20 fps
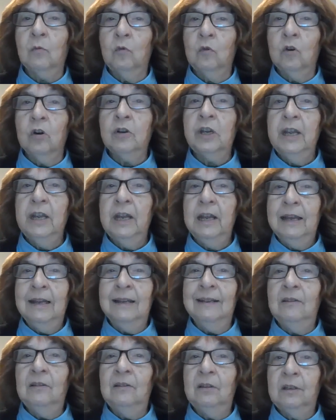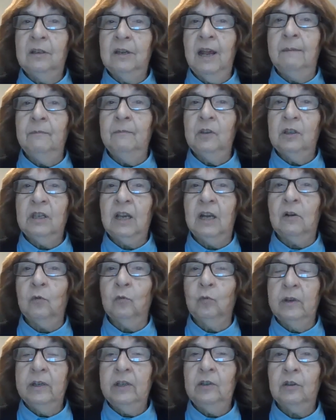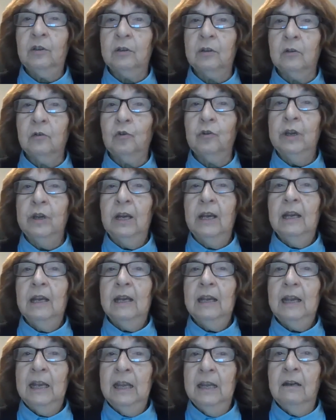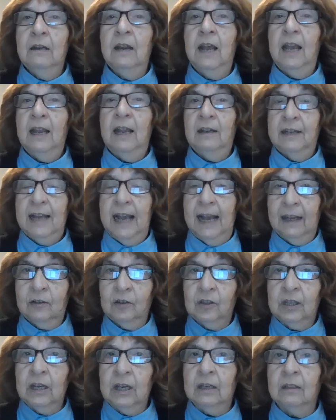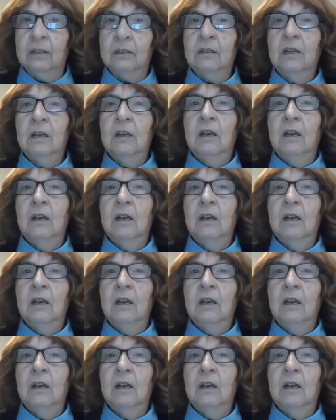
working in stem cell research in ataxia,